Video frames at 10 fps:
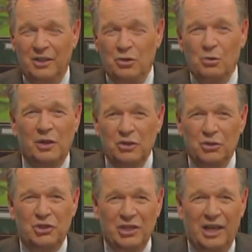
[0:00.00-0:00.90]
Who on
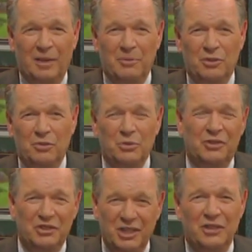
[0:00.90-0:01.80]
your job, and who
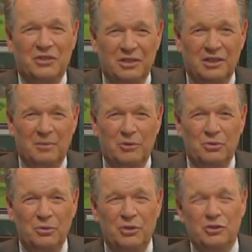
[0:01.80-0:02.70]
at the tennis club, and
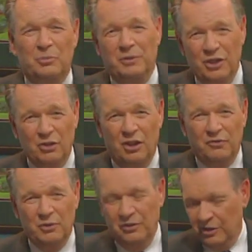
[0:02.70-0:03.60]
who that you play
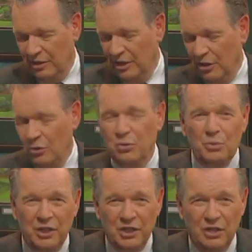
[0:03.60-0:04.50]
golf with, and
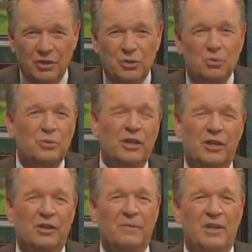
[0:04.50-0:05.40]
who here and who
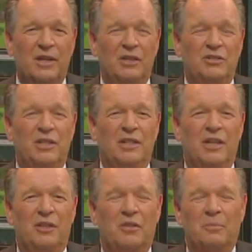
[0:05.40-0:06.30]
there. See,
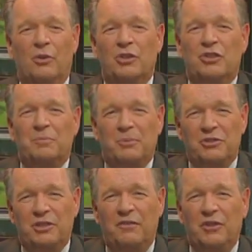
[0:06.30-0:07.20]
the more
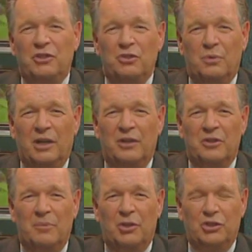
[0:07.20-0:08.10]
specific you are,
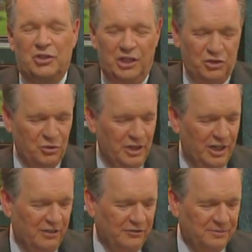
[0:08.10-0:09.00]
the better chance you
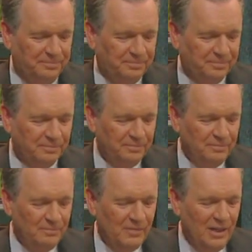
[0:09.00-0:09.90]
have.
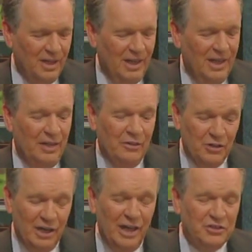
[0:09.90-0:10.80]
And then
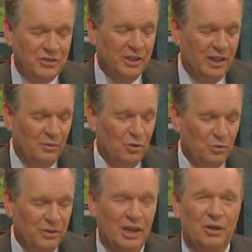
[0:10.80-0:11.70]
the last thing I
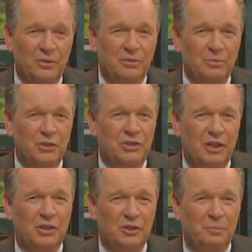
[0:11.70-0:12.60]
wrote down, which
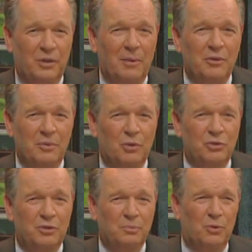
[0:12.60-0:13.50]
I think is probably the
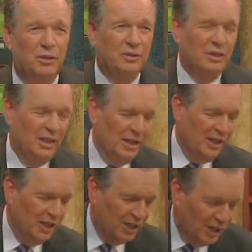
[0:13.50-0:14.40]
most important,
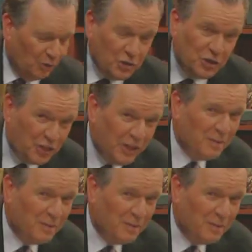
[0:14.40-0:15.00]
and I want you to think